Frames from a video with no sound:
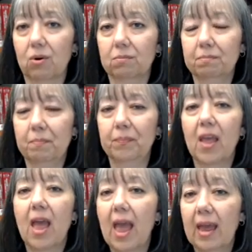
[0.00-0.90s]
home
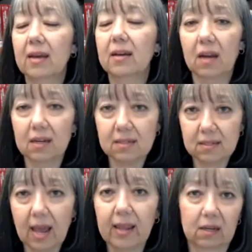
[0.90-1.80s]
and a
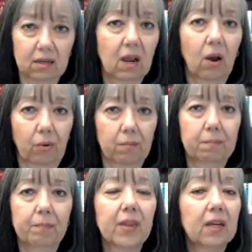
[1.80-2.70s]
second
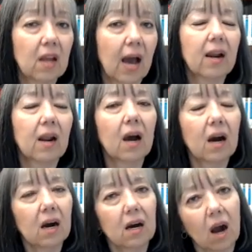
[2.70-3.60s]
home not
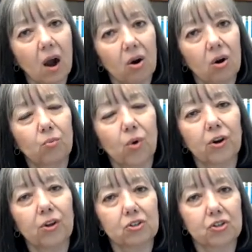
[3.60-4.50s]
a home
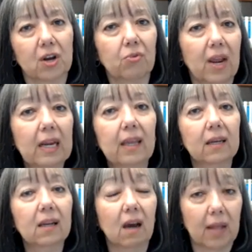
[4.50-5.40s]
where you're generating
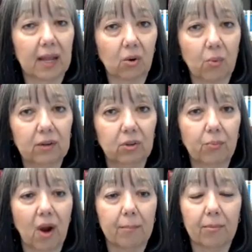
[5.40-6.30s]
income like a rental
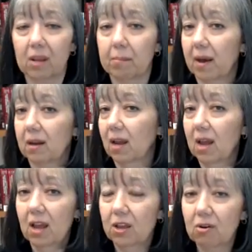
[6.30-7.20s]
property, but
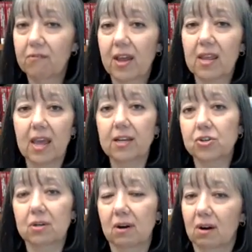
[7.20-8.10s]
your
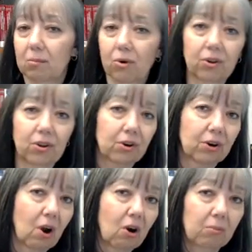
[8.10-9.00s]
vacation home or
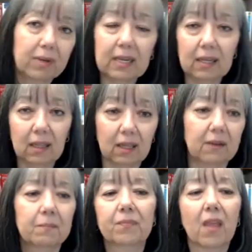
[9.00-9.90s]
your home in
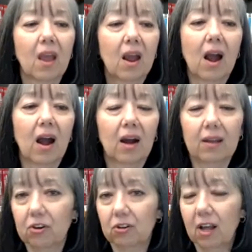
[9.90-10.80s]
Italy, uh,
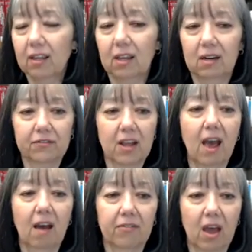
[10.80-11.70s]
if you're lucky enough to
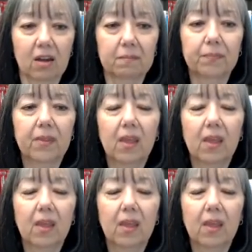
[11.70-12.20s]
have that.